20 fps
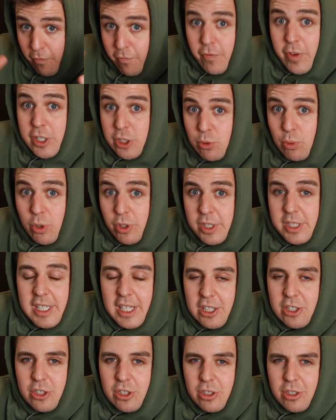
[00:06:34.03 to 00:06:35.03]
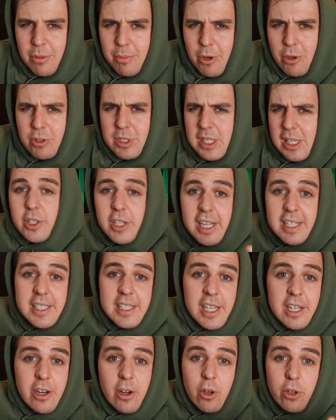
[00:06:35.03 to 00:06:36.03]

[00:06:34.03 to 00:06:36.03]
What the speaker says: visual section the most. So that's it.